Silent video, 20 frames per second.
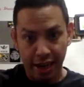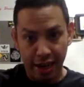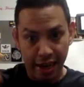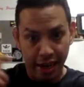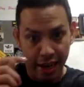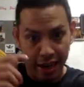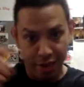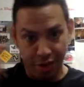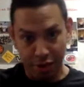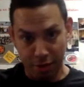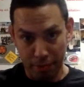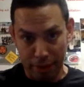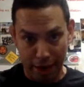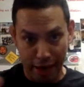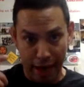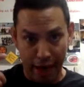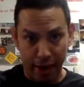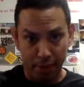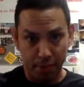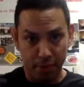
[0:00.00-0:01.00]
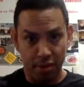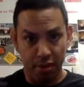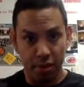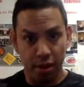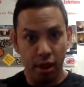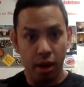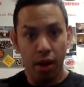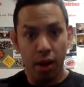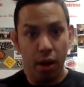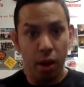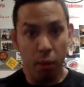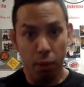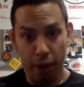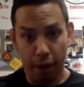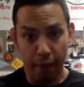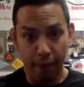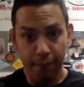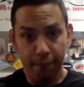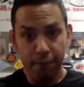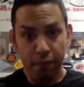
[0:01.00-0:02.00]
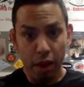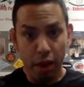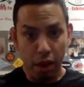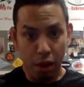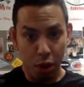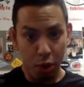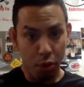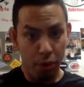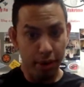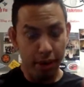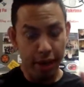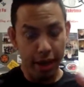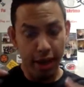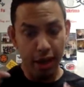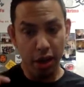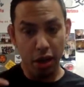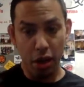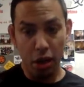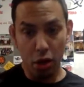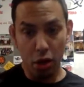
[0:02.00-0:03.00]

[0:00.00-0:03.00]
engaging my abs? Well, you need